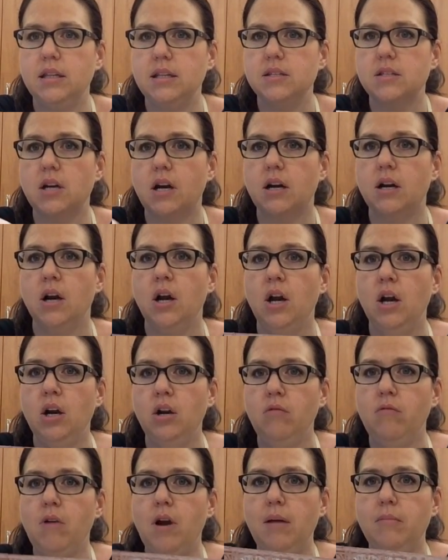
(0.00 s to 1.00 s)
These are
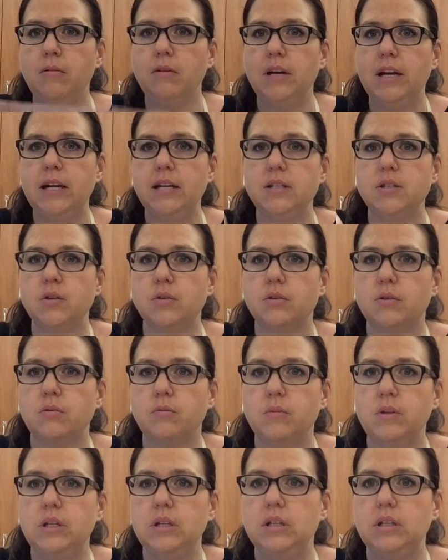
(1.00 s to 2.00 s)
rubbery, so they're
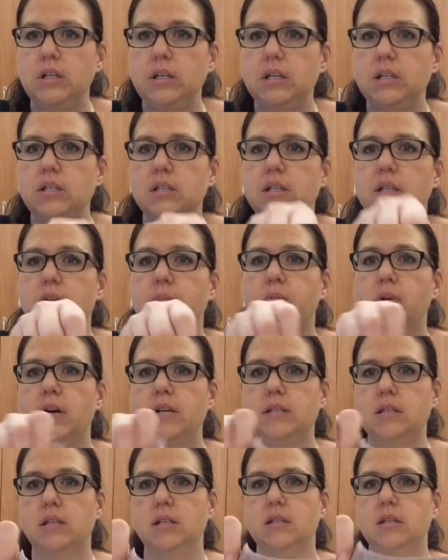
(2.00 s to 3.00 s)
really easy to
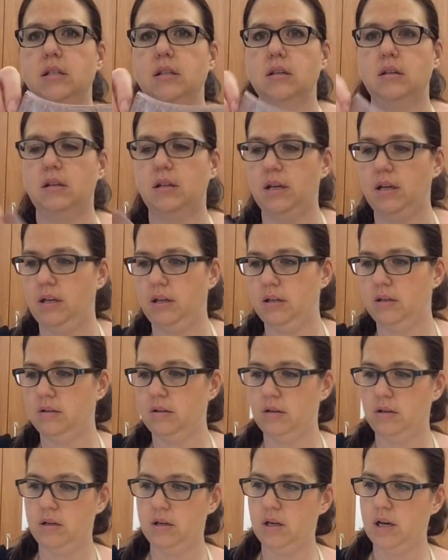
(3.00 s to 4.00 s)
press into the clay and